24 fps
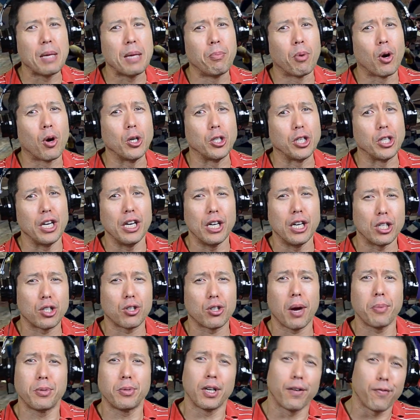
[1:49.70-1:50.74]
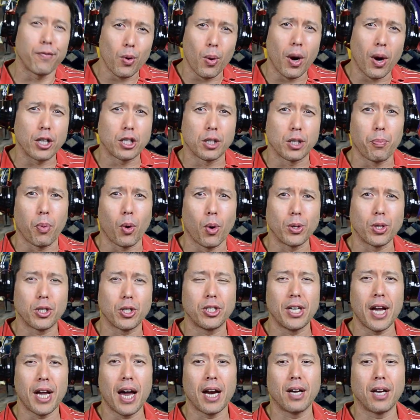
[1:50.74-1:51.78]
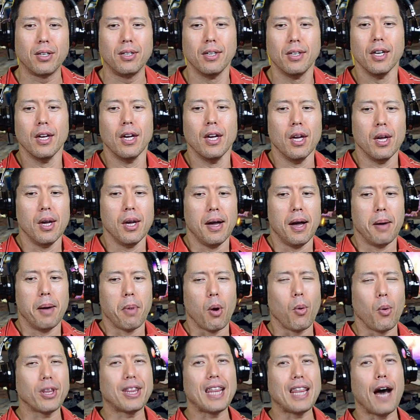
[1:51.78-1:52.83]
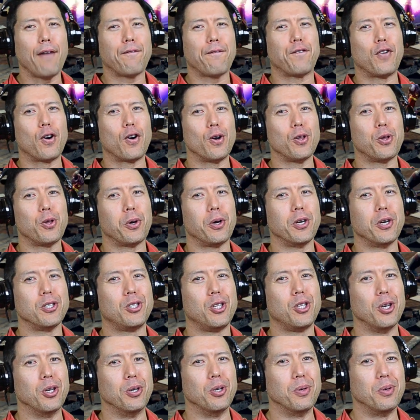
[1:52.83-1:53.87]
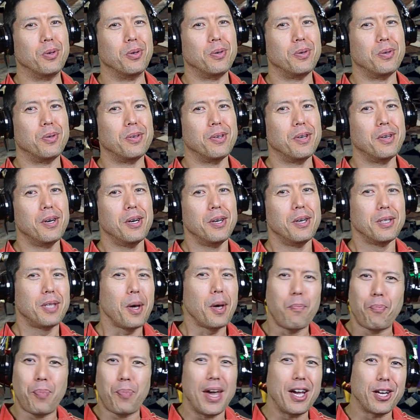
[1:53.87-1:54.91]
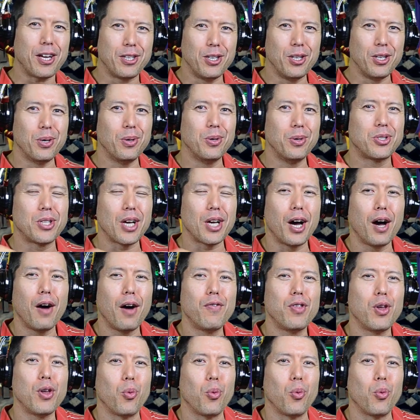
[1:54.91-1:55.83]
merch in the description if you want to support the channel. But without further ado, the big news of the